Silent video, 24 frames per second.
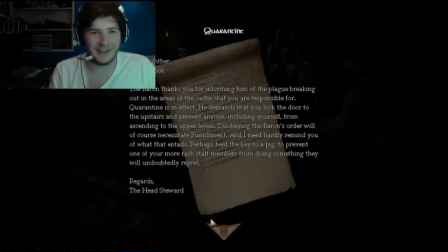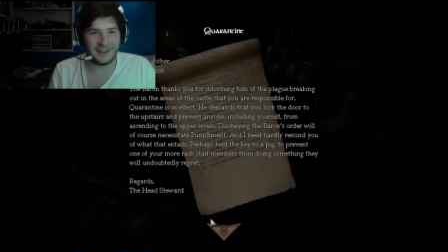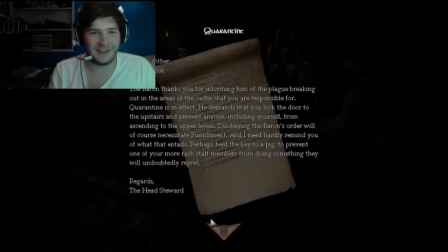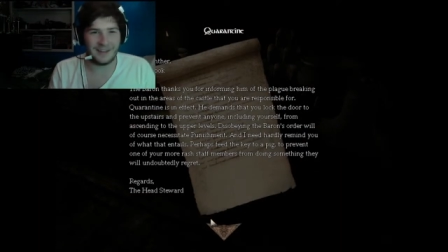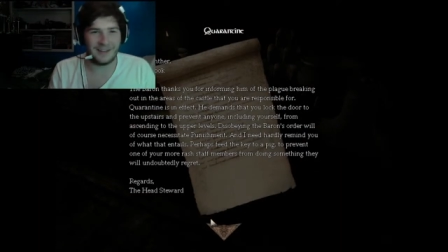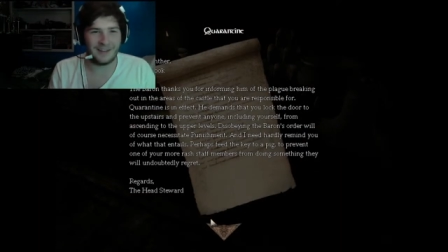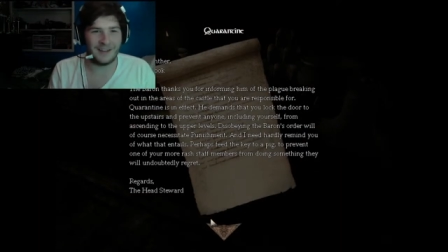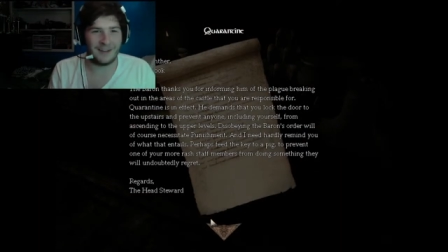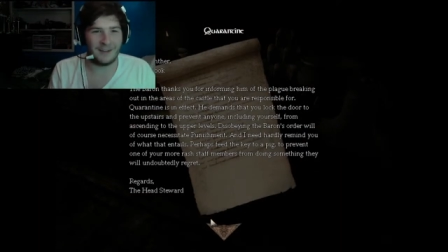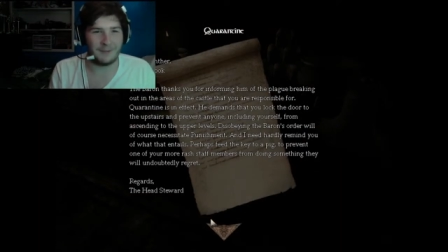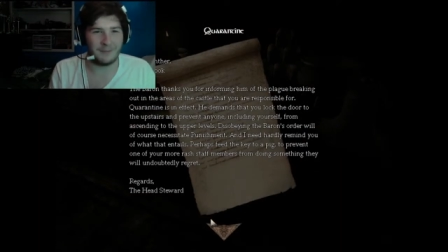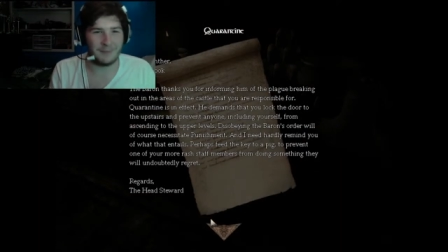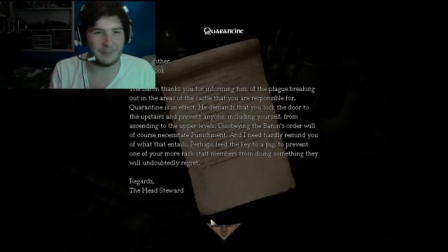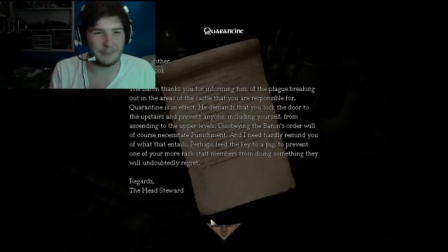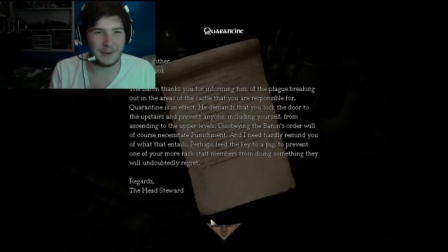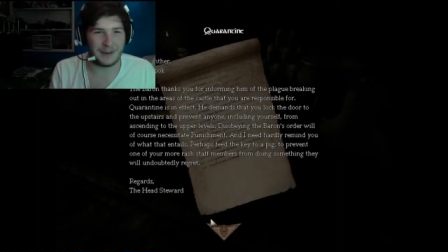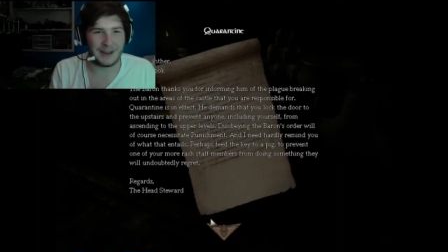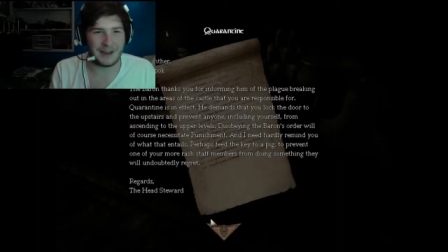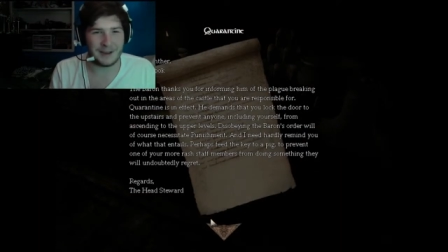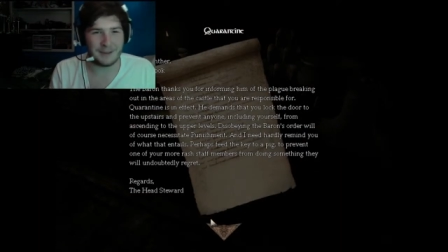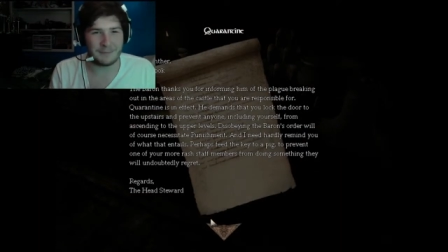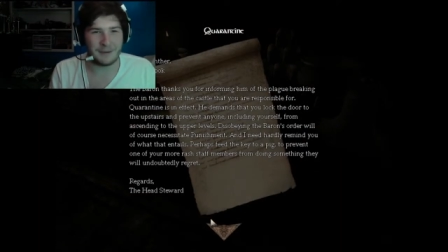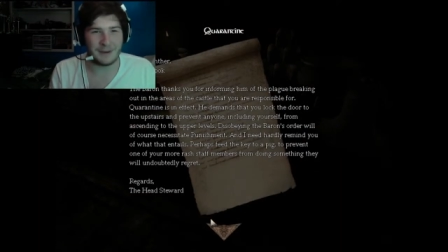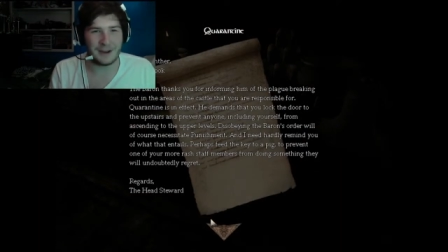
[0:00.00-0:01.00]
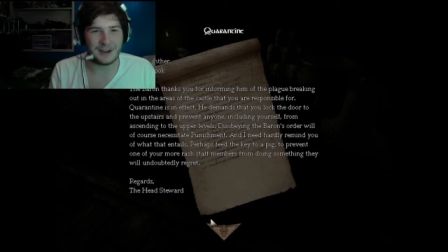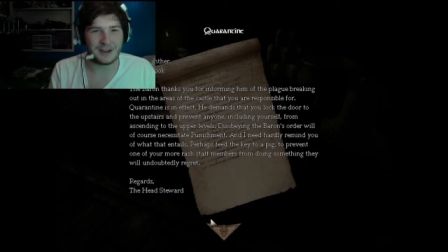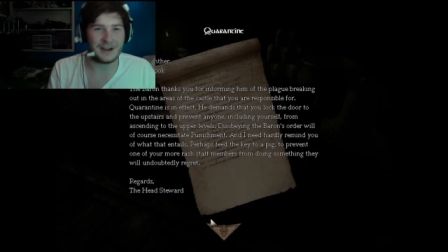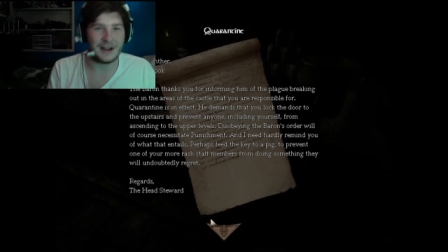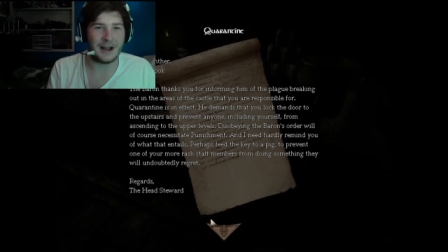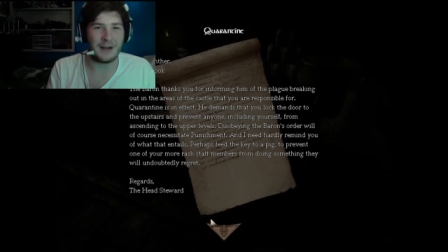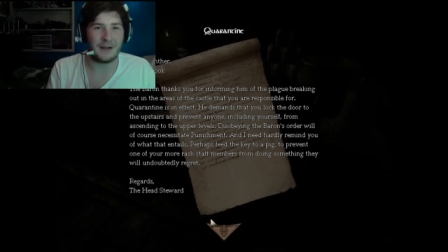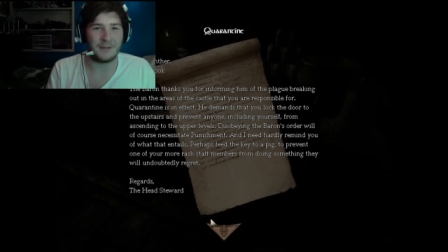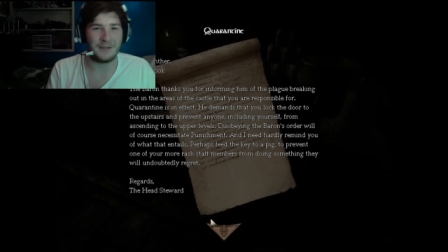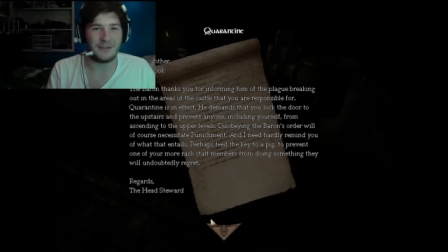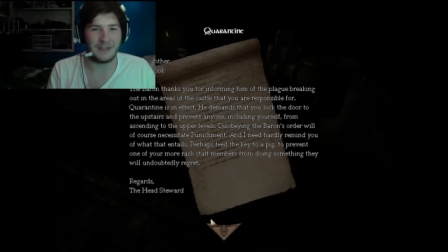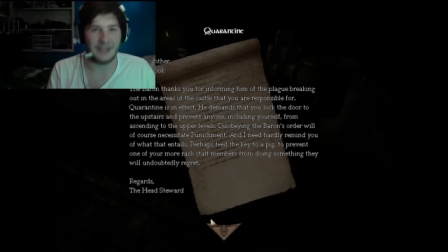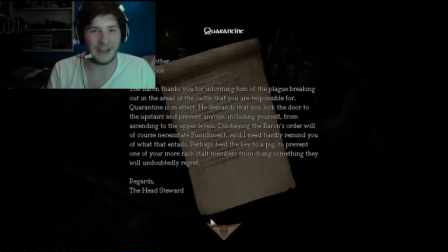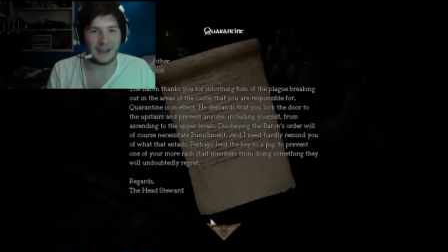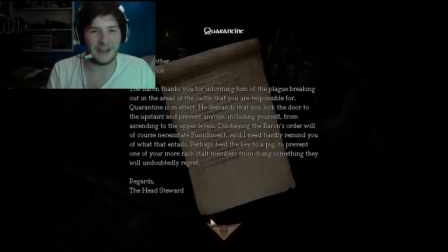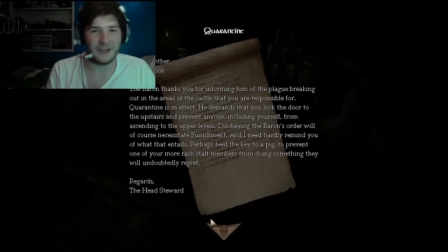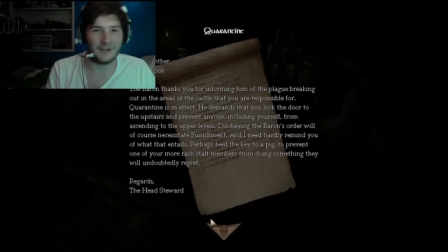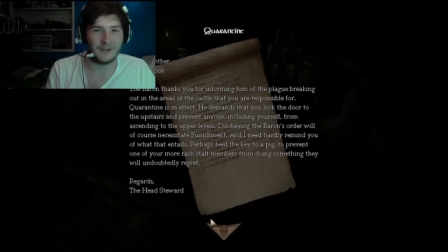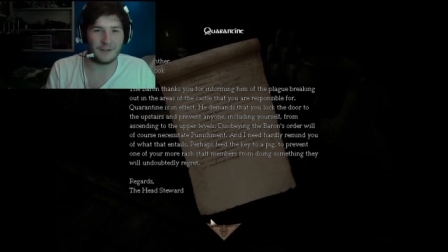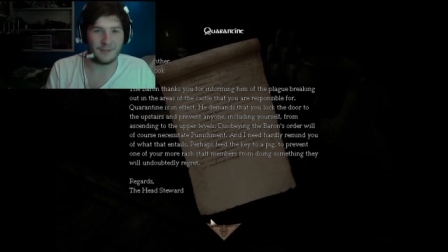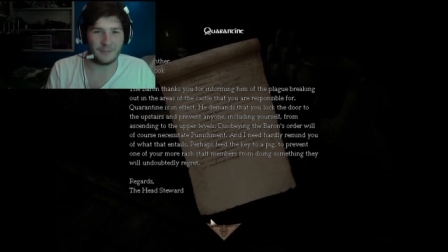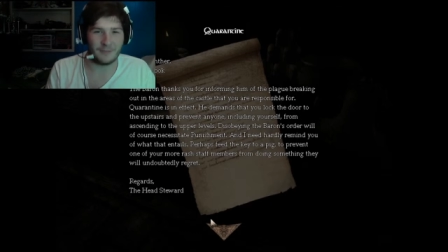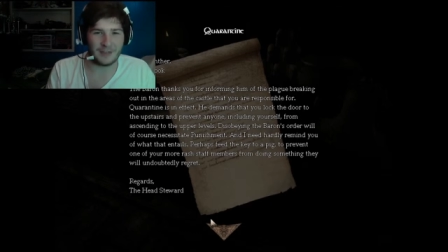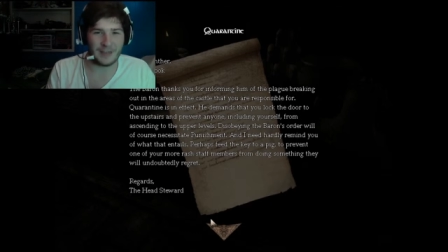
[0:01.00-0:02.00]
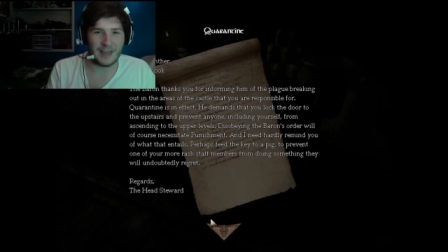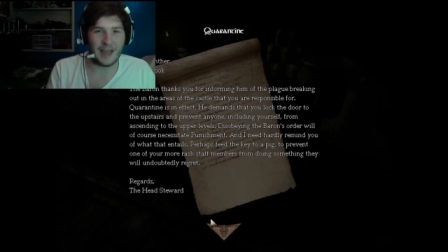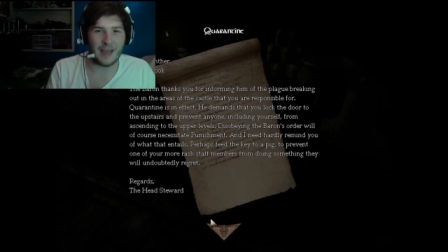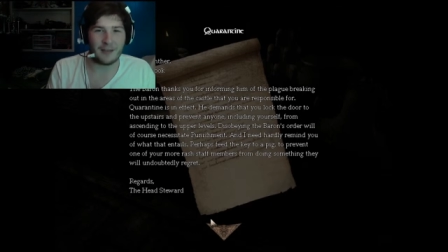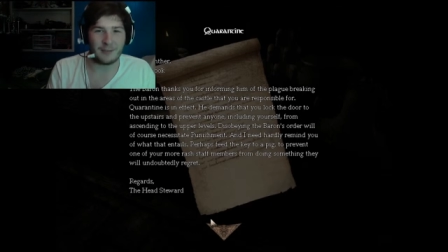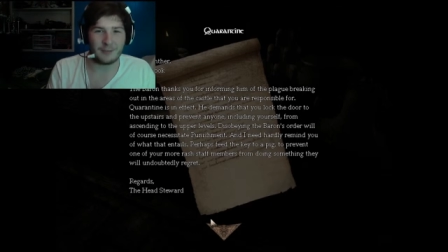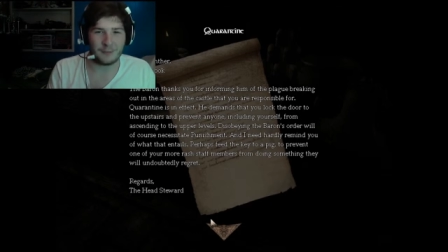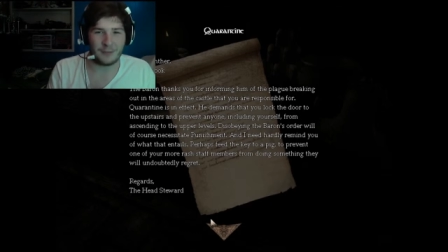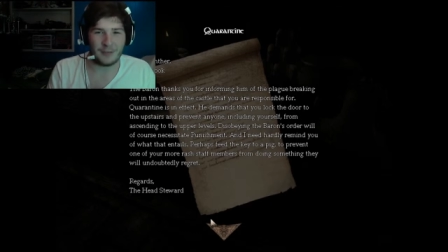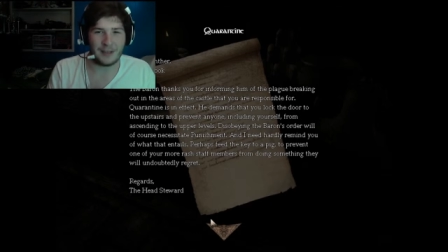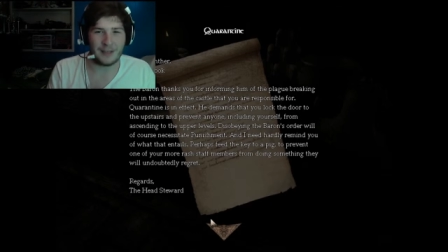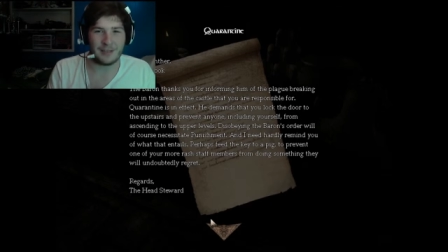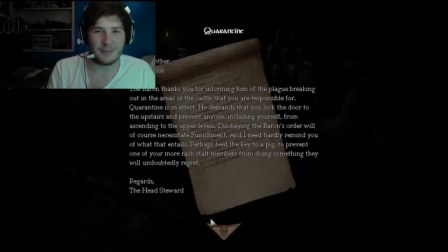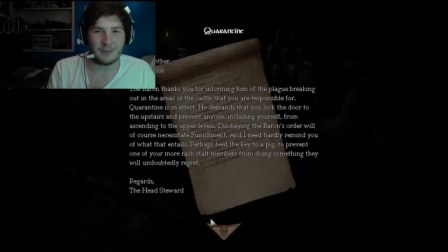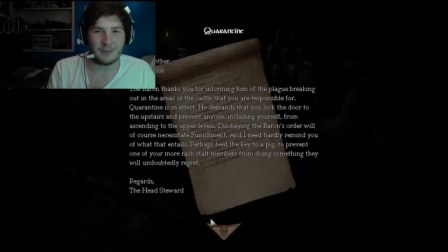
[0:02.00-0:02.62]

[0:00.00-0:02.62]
of the plague breaking out in the area of the castle that you were